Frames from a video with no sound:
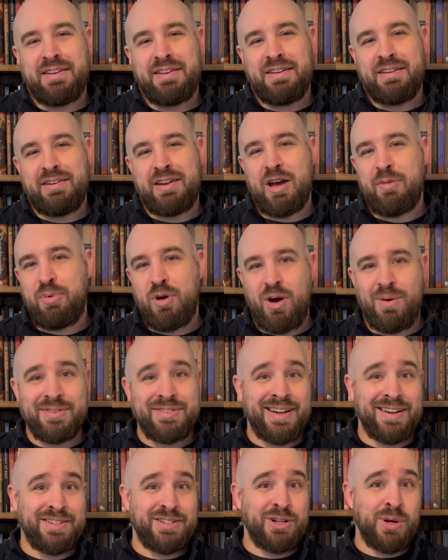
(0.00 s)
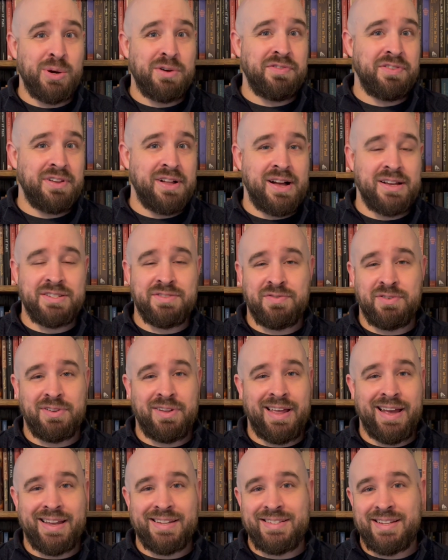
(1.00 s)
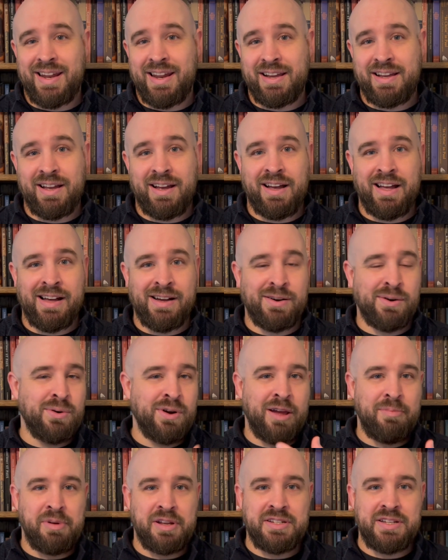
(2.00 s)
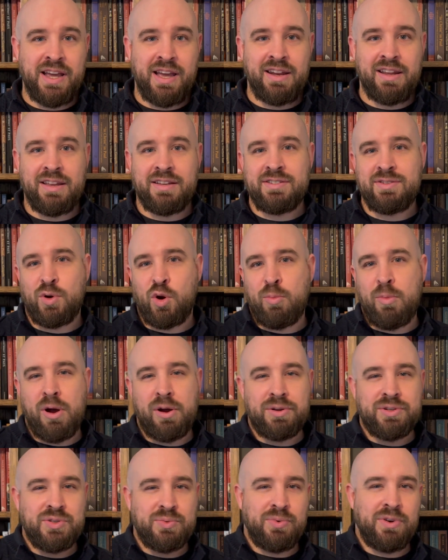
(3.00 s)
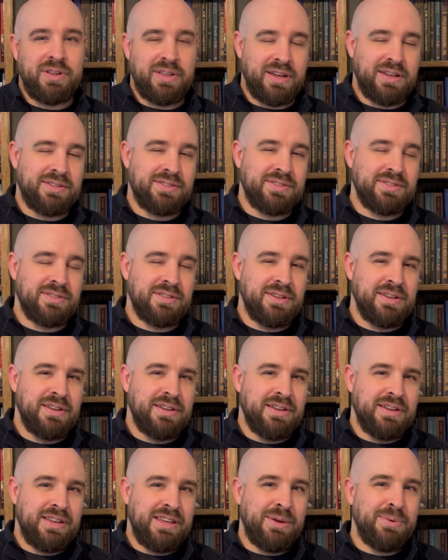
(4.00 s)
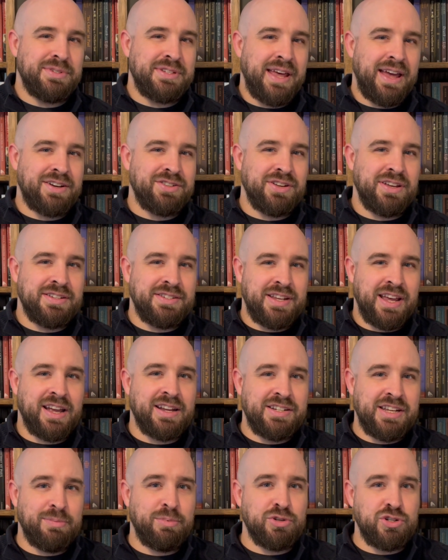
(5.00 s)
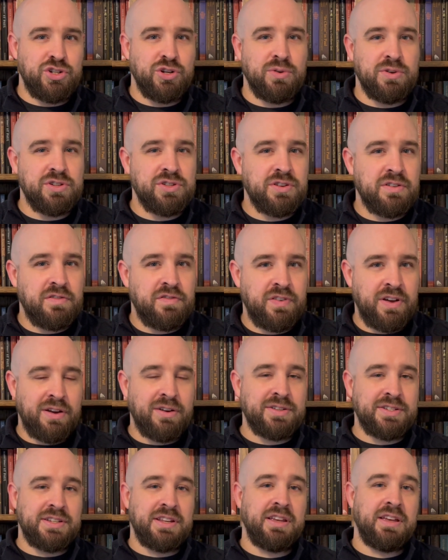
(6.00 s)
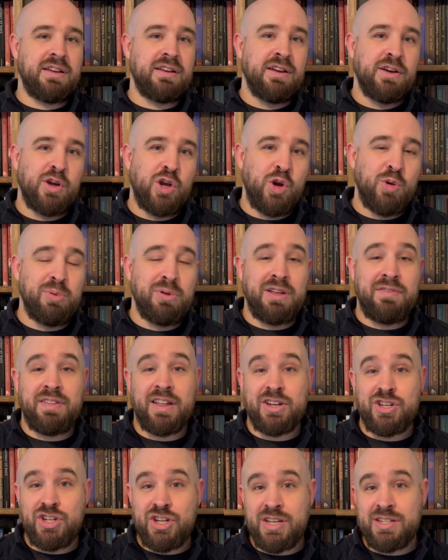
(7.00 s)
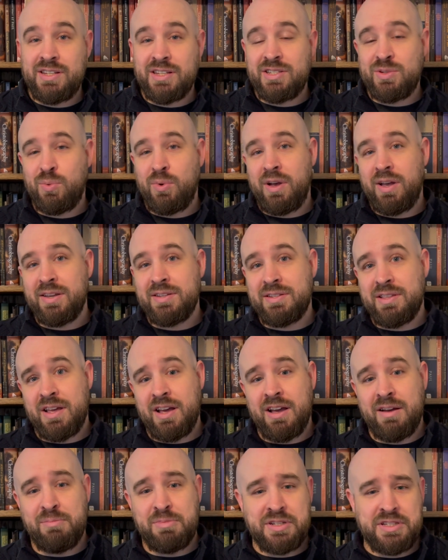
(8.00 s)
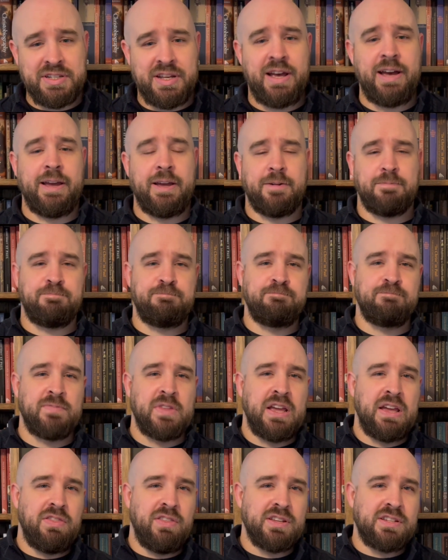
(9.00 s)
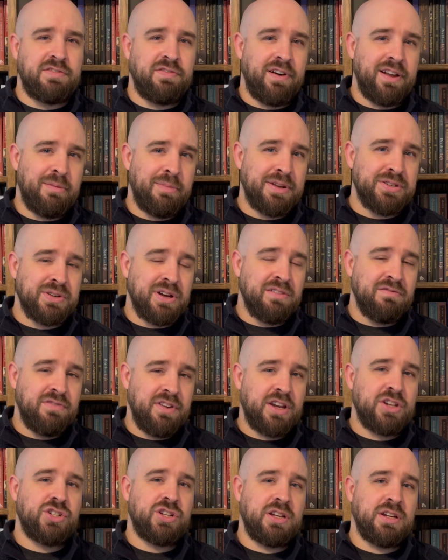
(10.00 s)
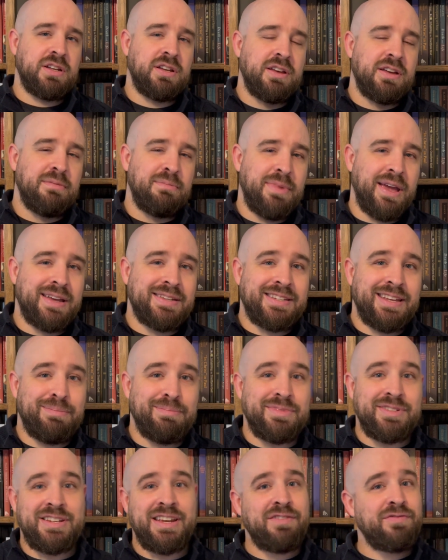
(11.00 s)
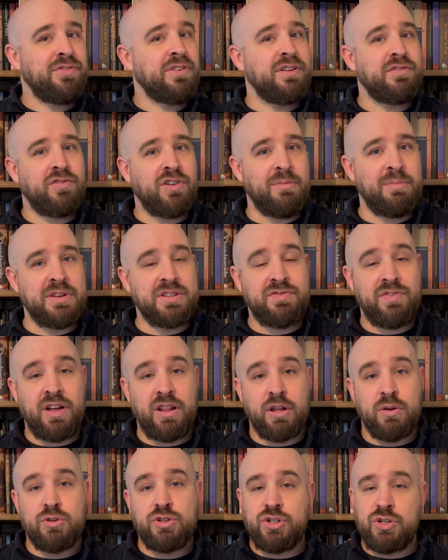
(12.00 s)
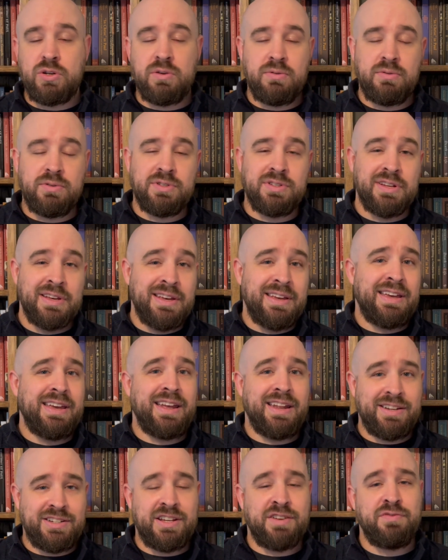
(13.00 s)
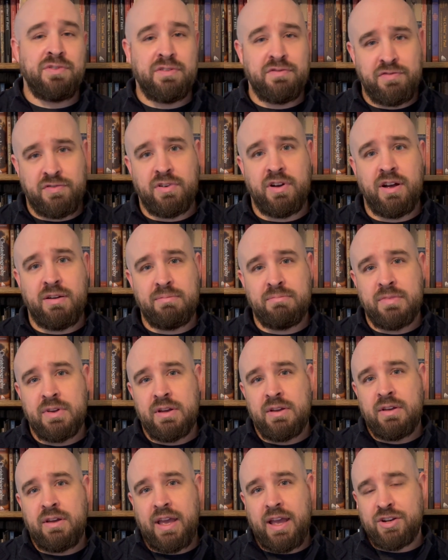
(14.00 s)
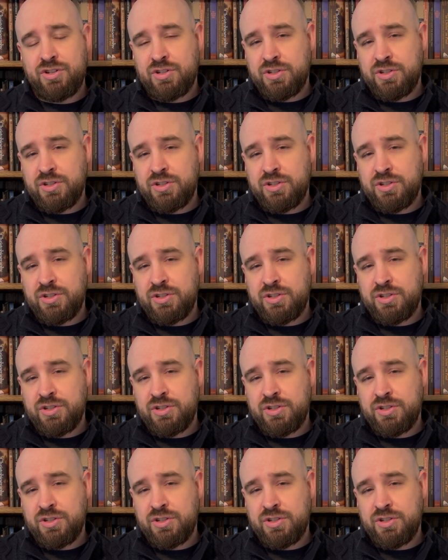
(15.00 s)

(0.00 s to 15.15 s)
Now, Paul was not a Stoic philosopher like Seneca or Epictetus or Marcus Aurelius. He was actually a Second Temple Jewish Pharisee who believed that Jesus was the Messiah. This fundamental conviction makes him different from his fellow Jews and different from ancient